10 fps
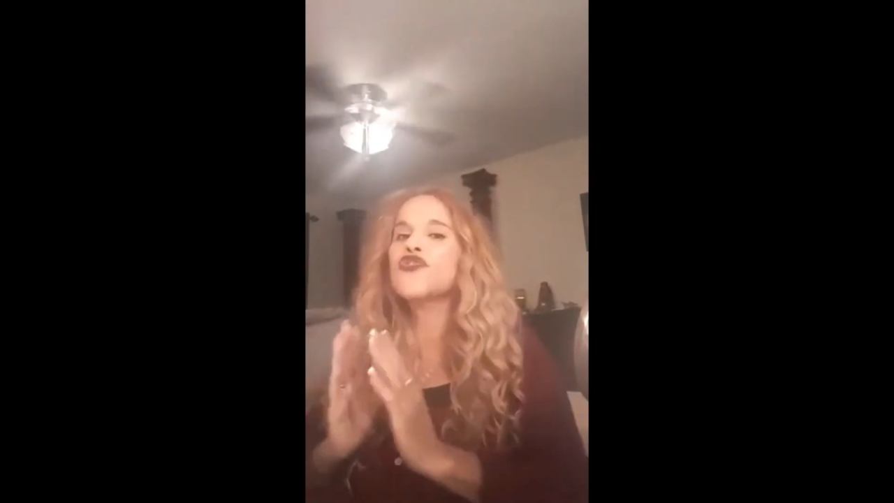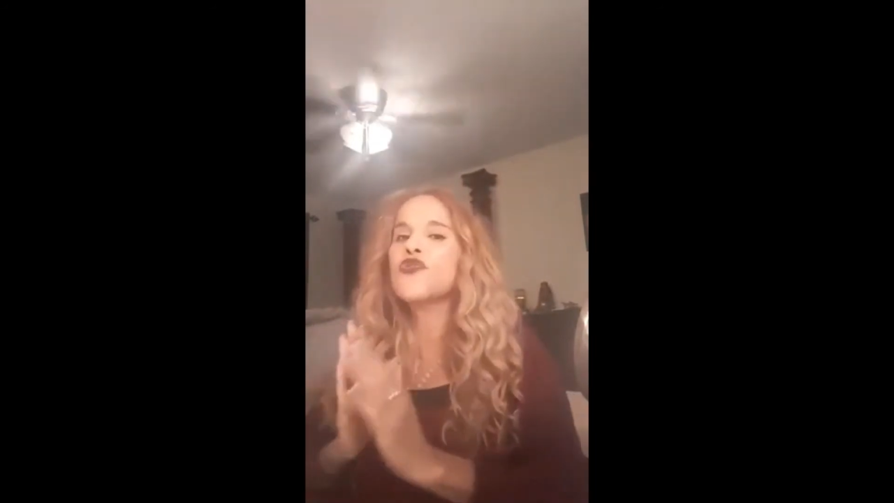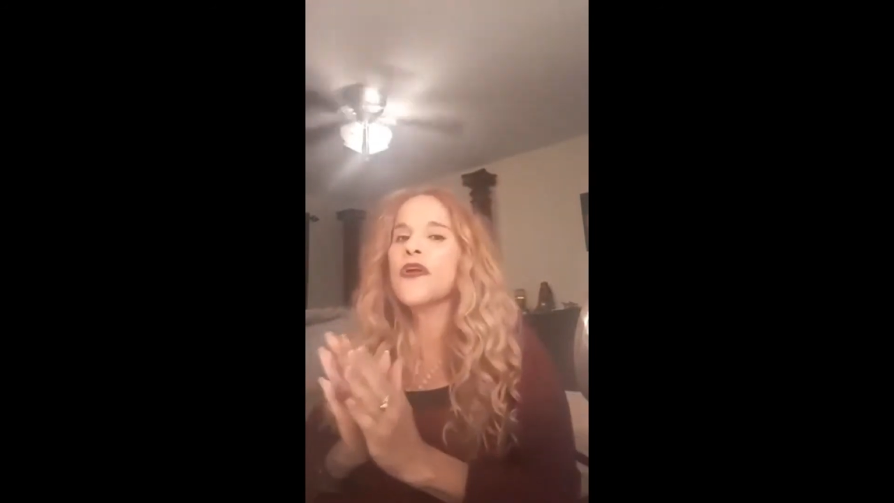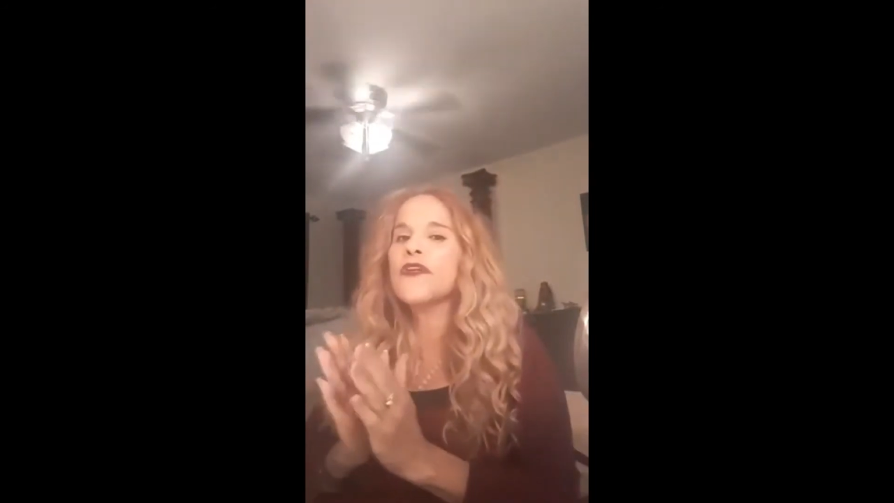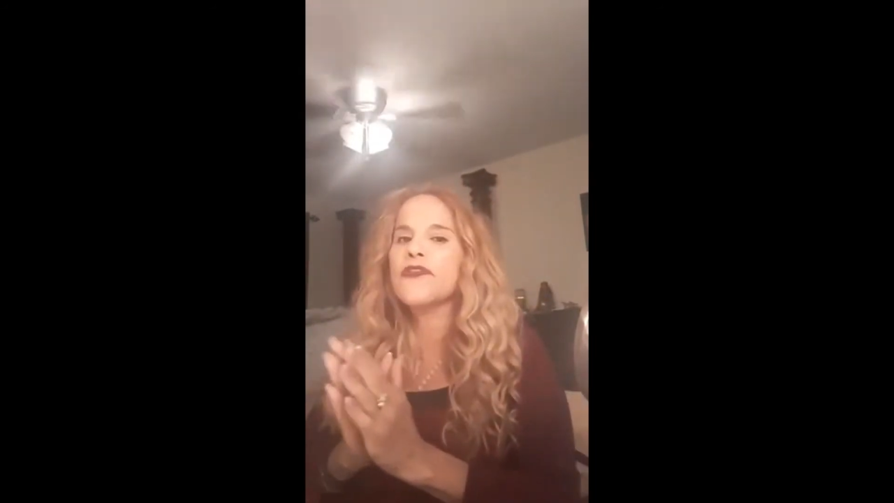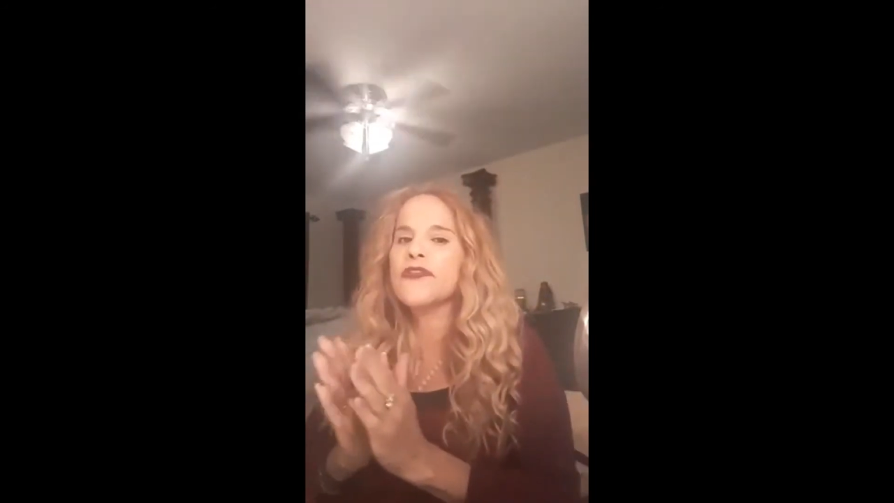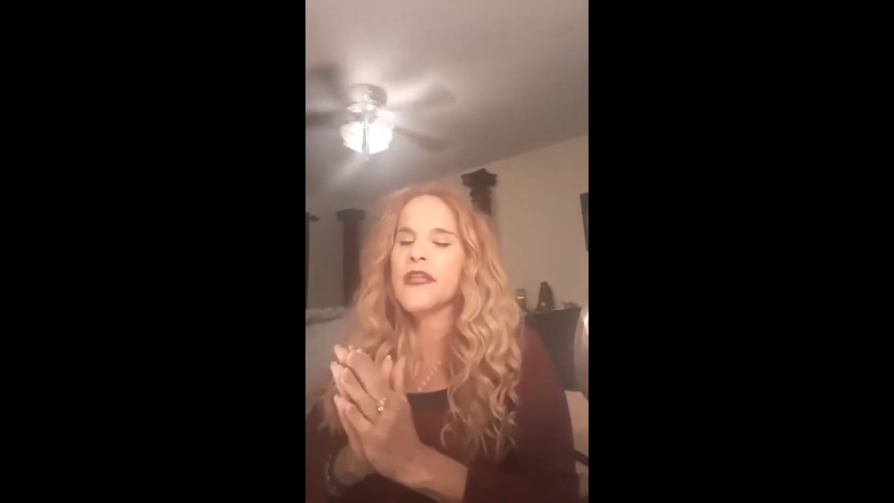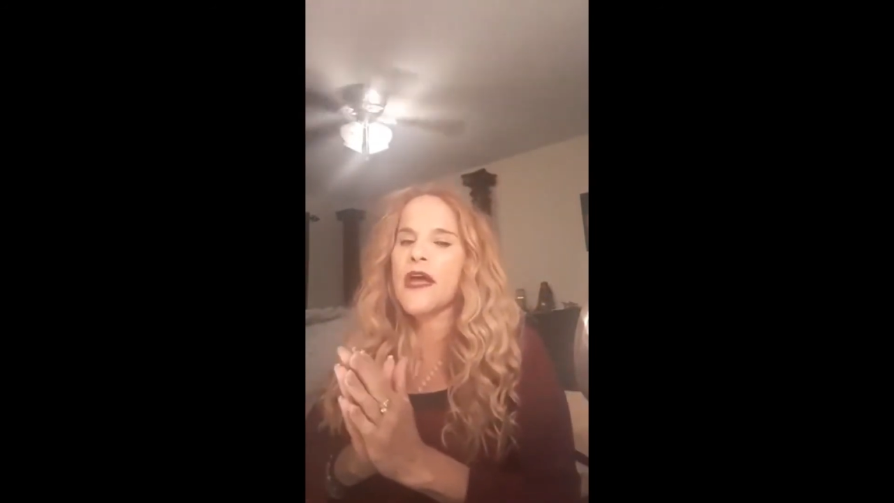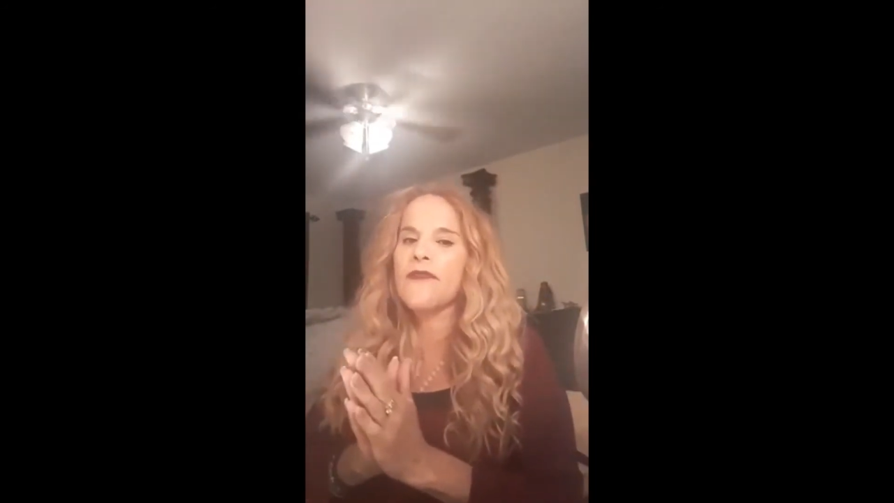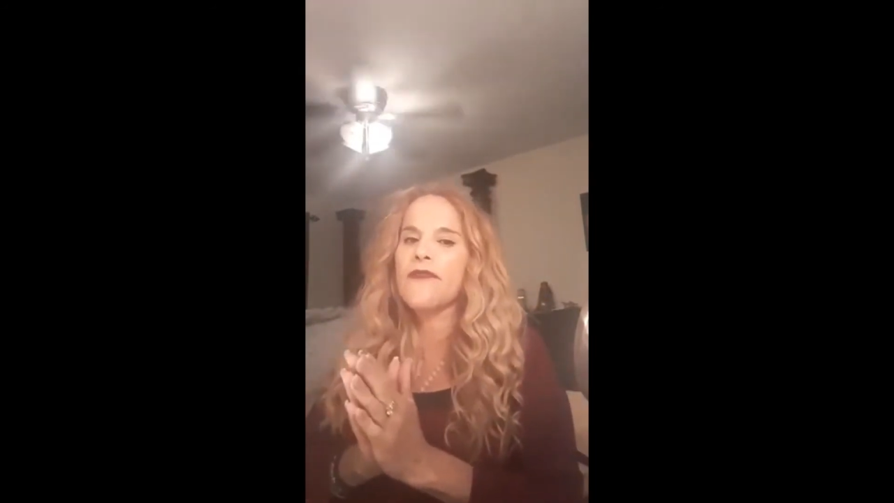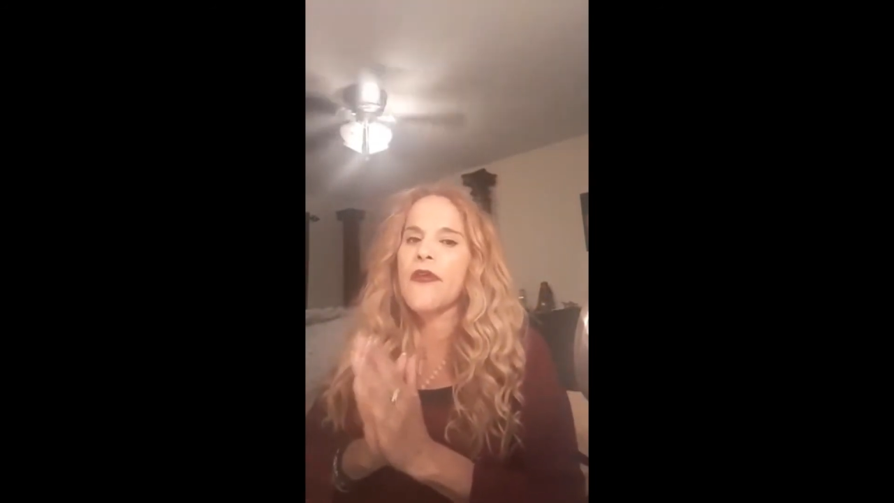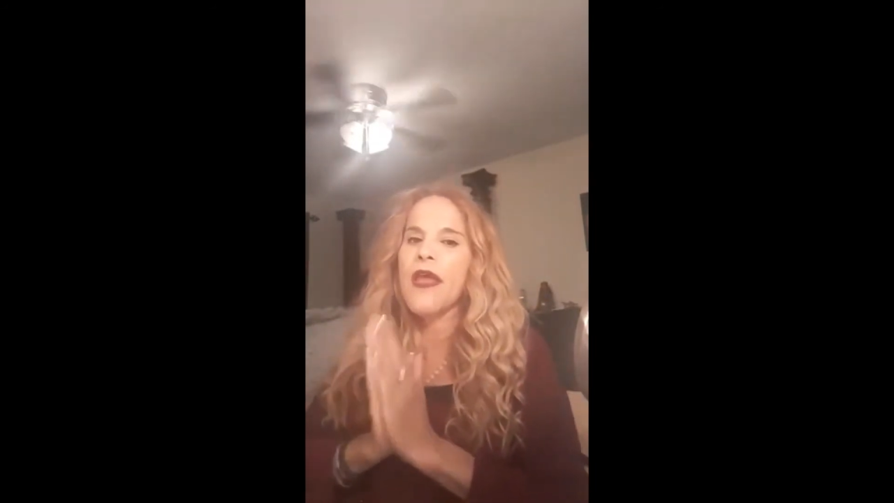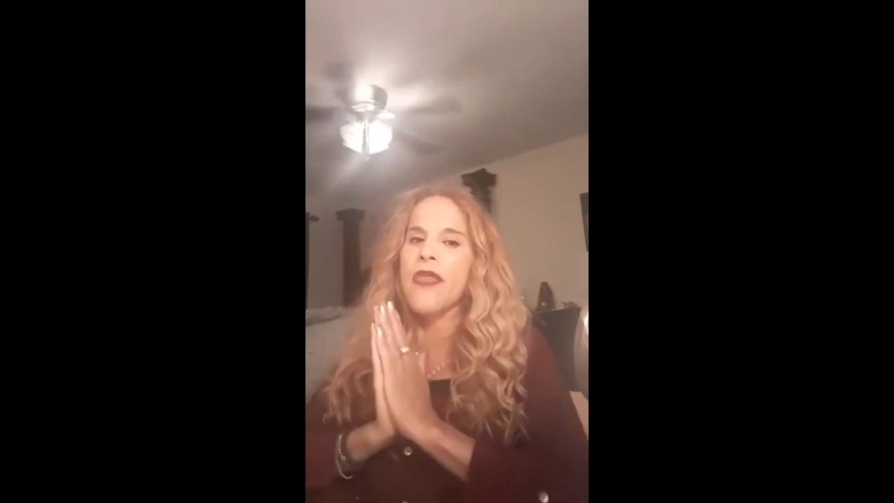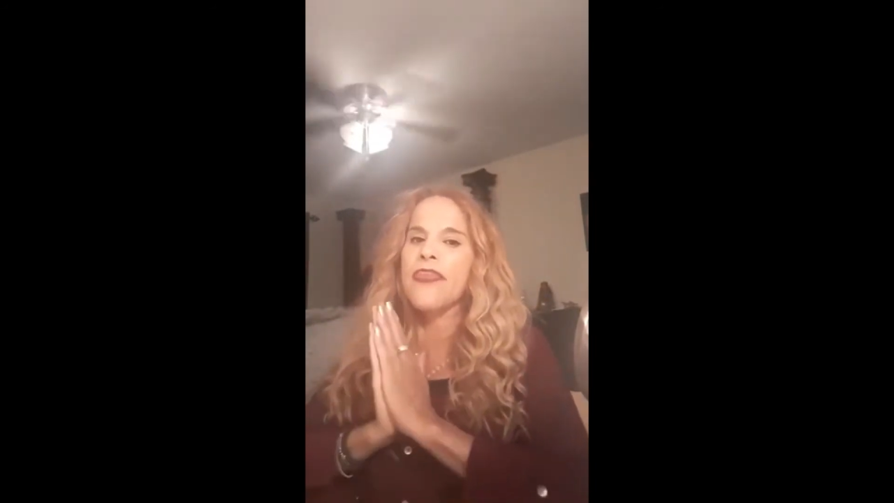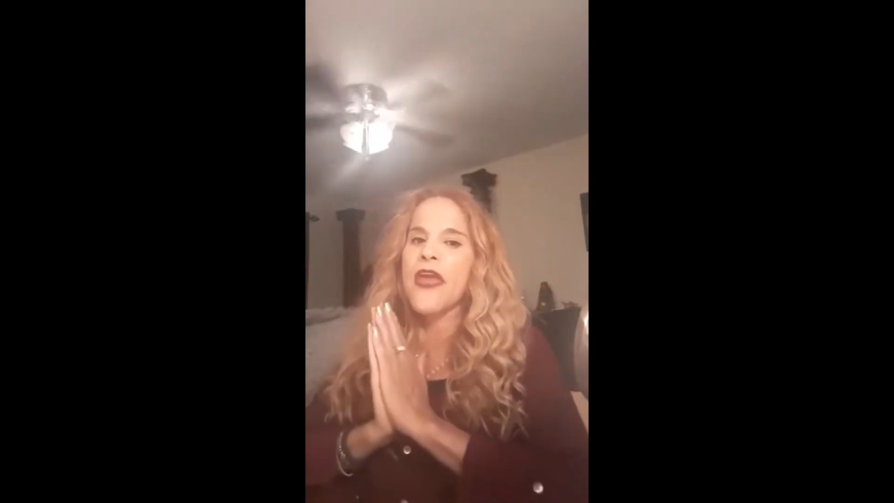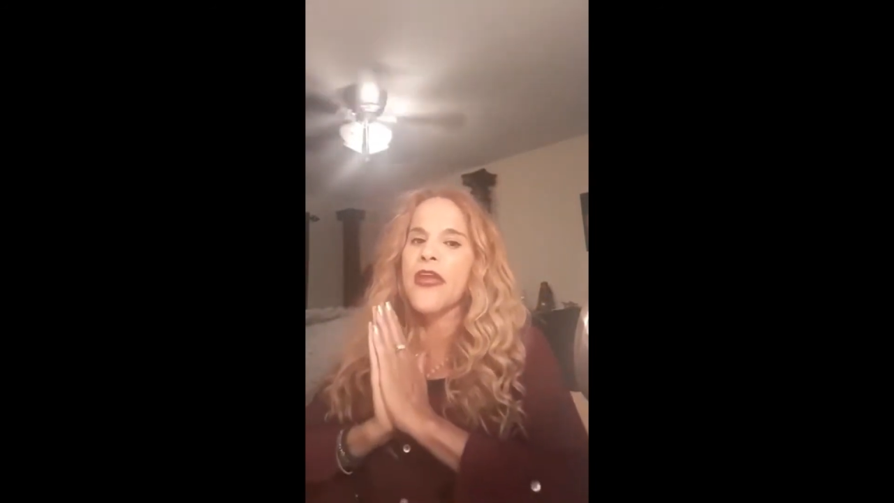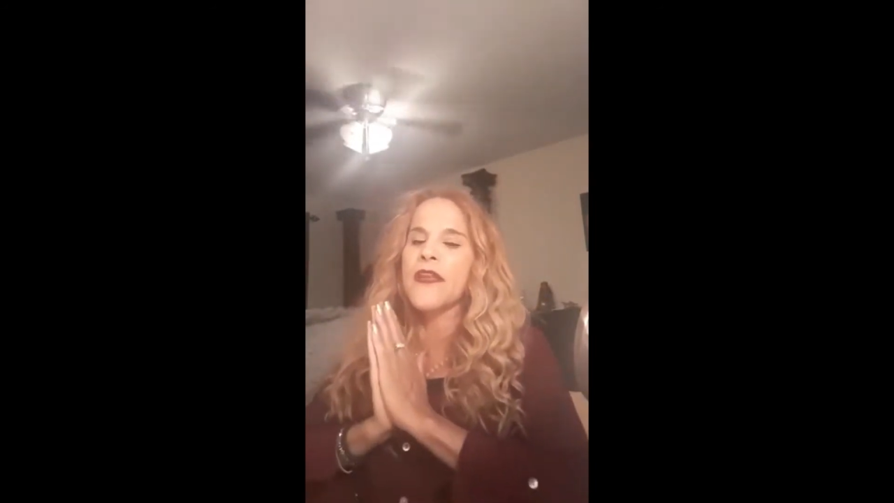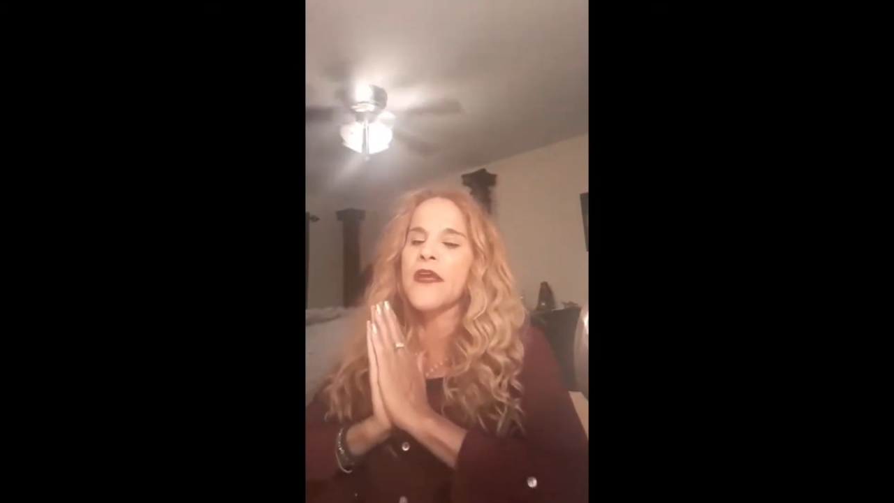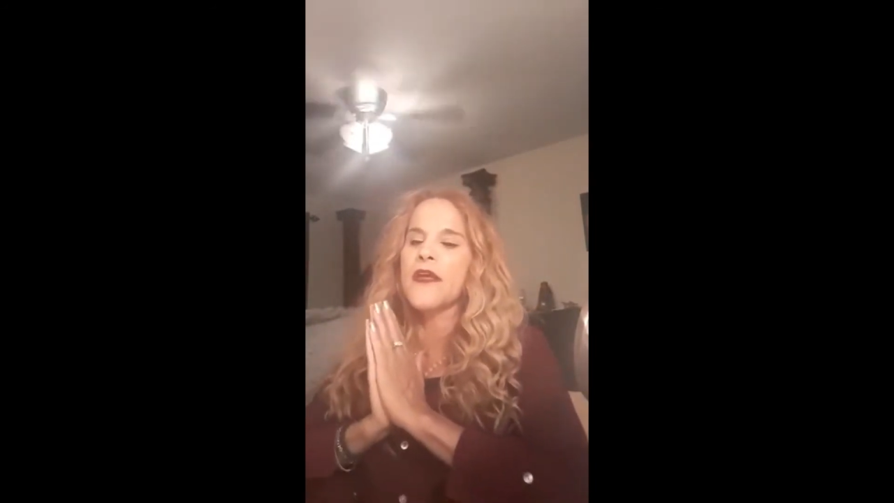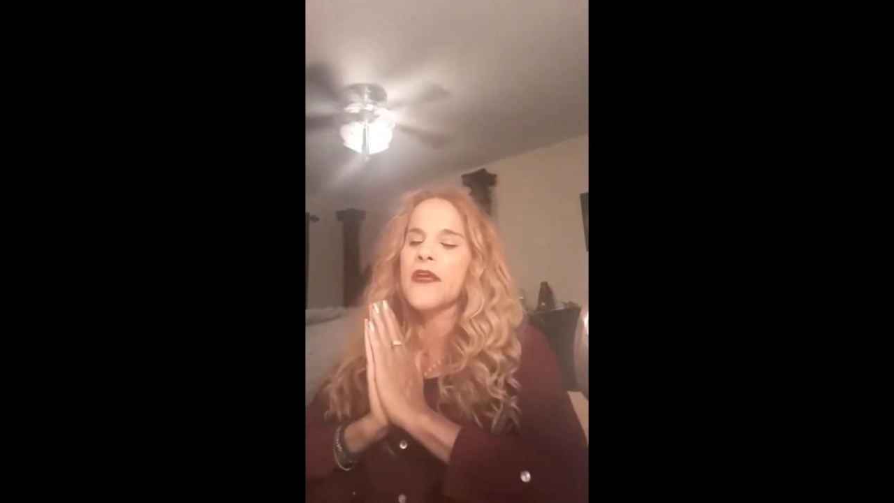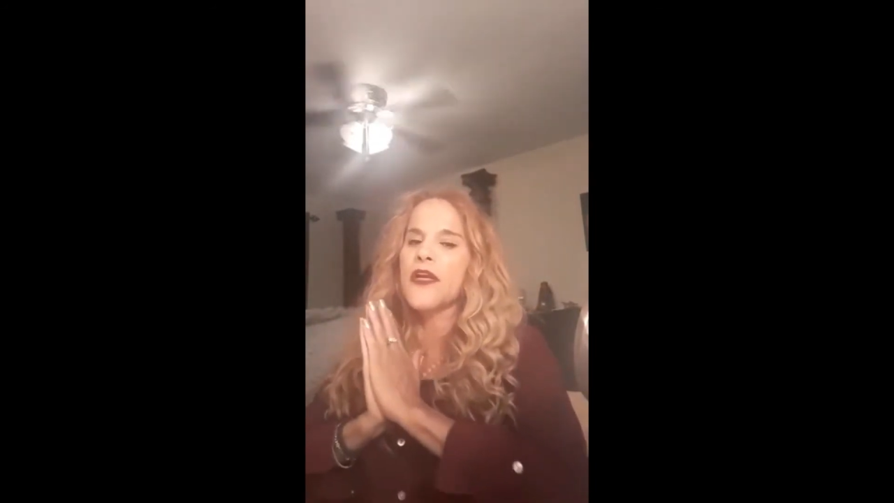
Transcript: enjoy yourself, and then